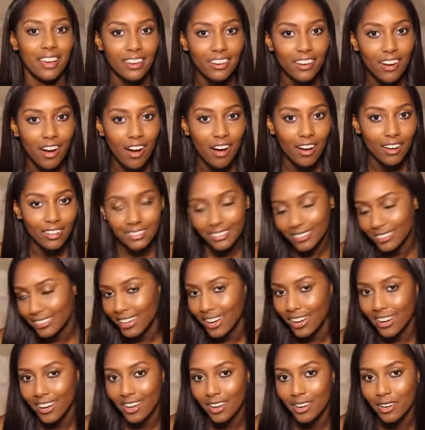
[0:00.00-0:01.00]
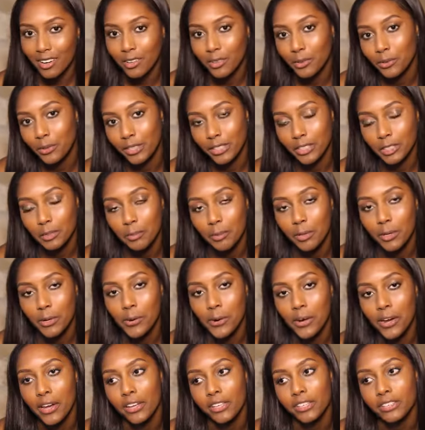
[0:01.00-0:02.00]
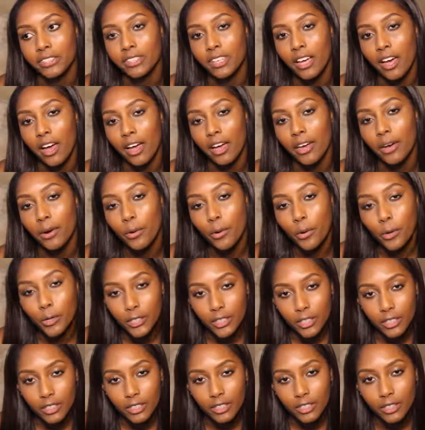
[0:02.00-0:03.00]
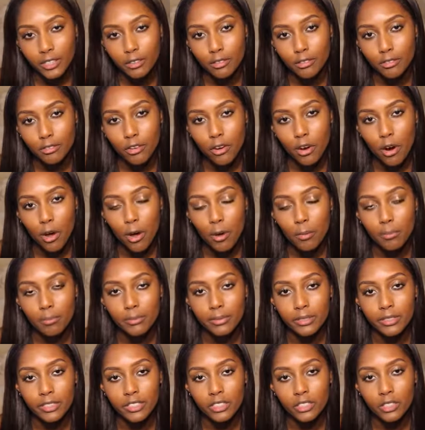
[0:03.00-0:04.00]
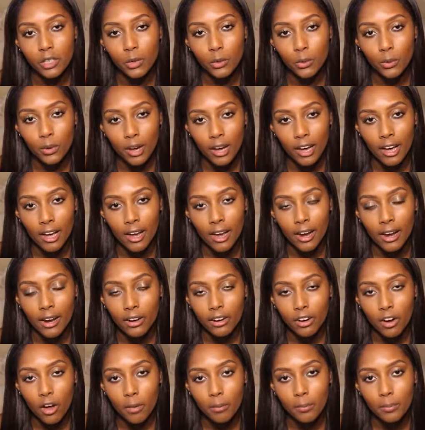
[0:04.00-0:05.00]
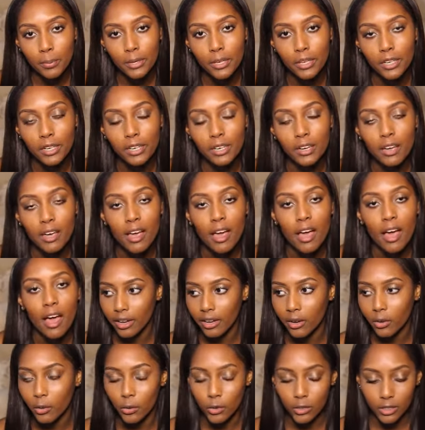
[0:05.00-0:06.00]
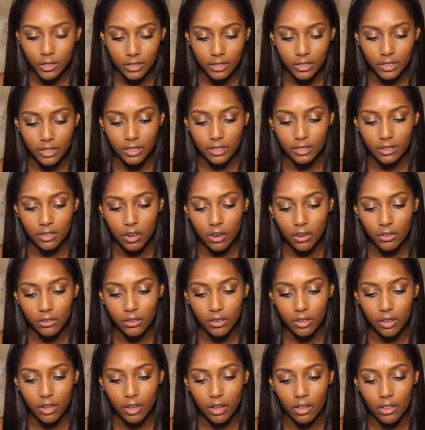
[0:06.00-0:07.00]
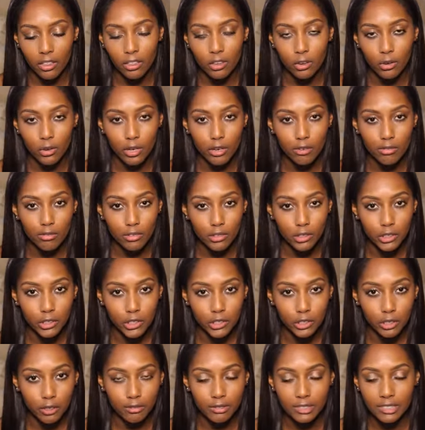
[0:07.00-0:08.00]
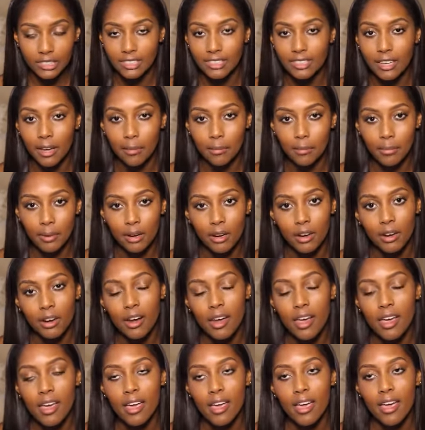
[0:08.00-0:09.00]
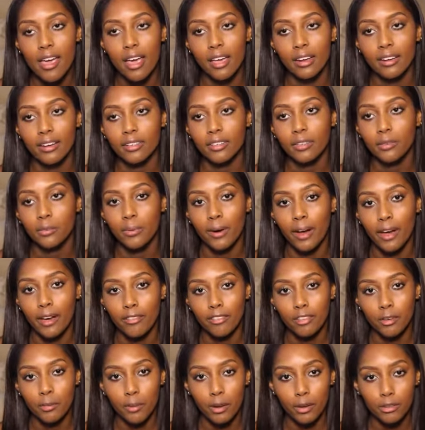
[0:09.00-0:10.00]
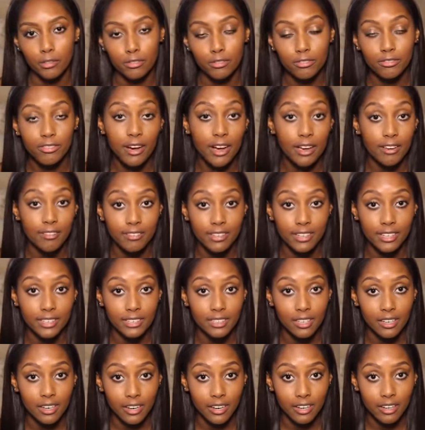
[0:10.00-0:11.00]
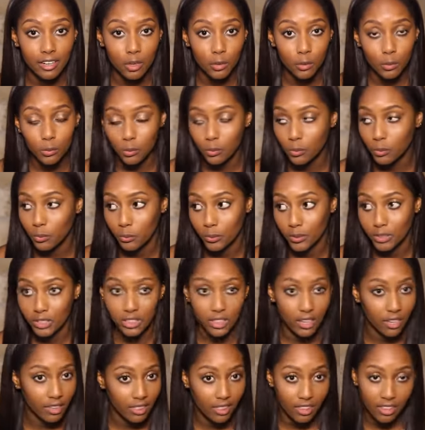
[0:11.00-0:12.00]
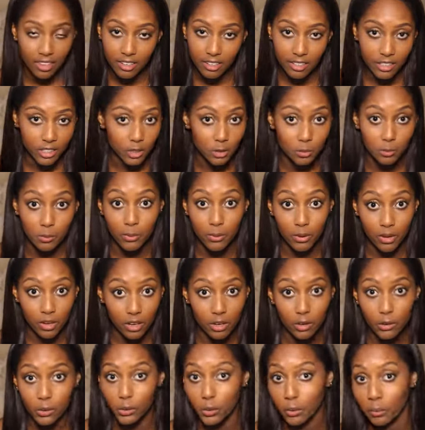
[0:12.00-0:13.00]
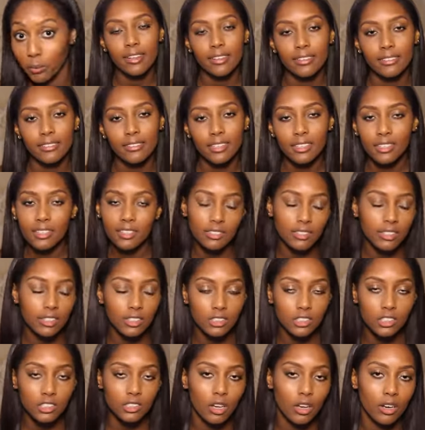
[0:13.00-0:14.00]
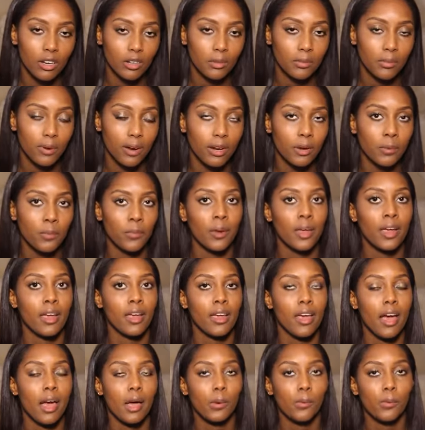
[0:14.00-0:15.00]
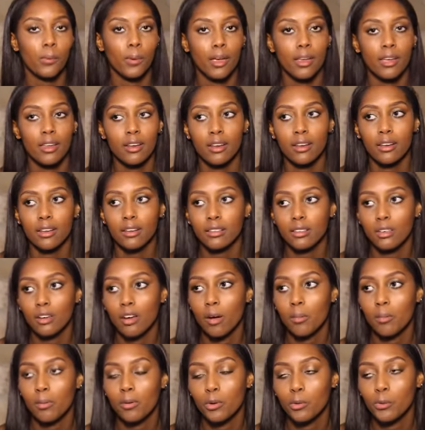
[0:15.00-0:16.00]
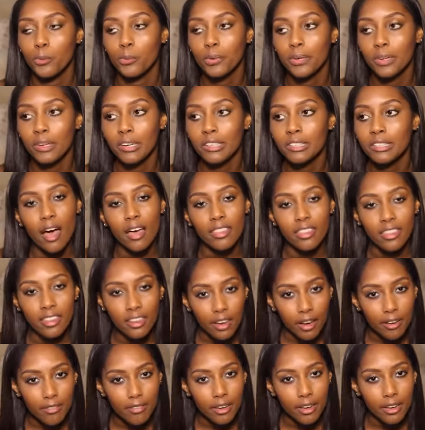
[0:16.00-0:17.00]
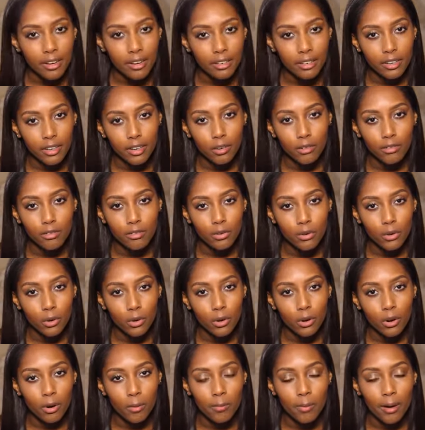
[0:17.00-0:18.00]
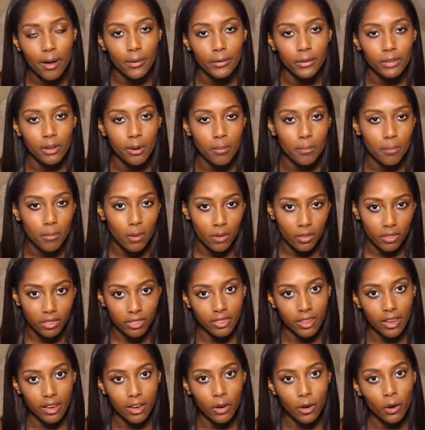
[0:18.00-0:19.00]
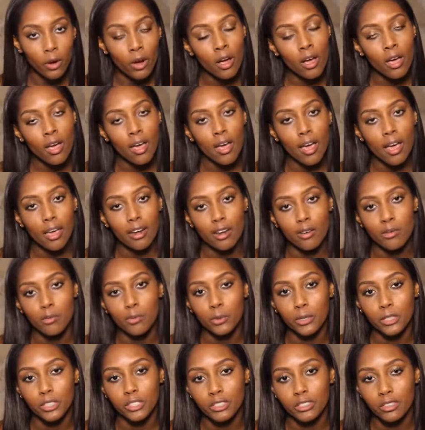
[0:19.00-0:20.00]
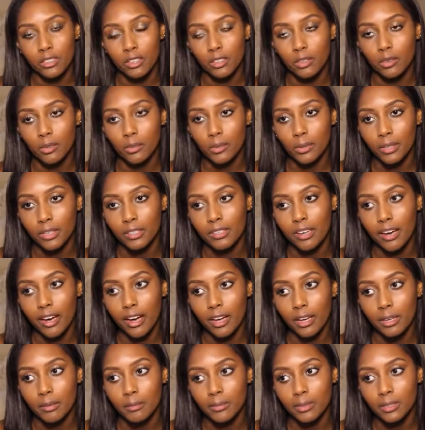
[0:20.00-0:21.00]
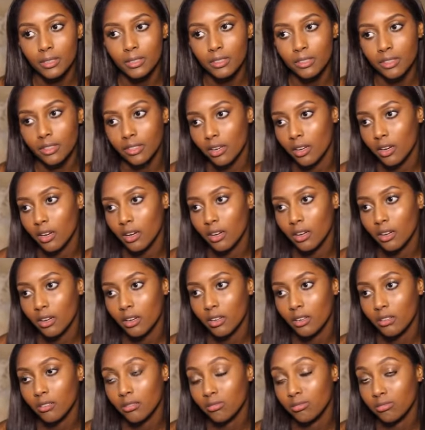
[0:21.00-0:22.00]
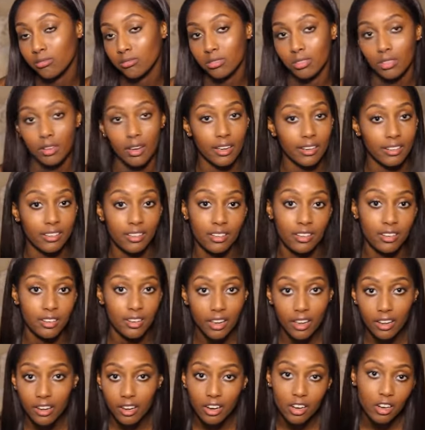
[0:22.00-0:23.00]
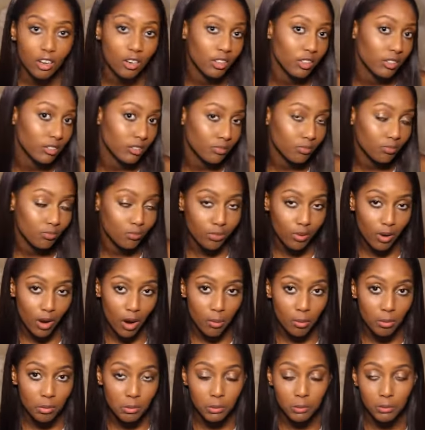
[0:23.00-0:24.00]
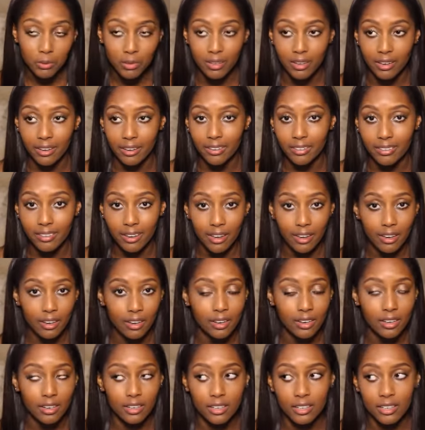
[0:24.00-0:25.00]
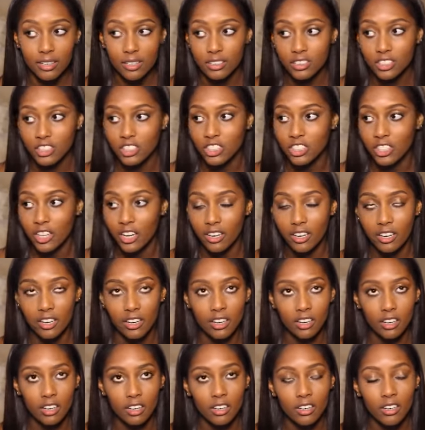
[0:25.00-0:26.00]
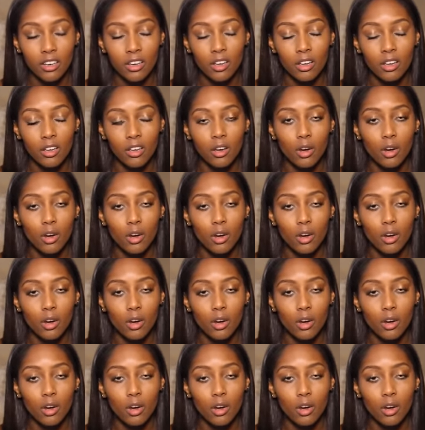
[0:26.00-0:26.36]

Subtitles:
Thank God I had a good experience. I ordered it from Mslula Hair Company. I ordered it on the 31st of December and it arrived about 5 days later, which I think is pretty good. I didn't install it right away. I waited a couple of weeks. I think I've had it in for about a month now and I've washed it 3 times. I didn't have any problems with like tangling, shedding.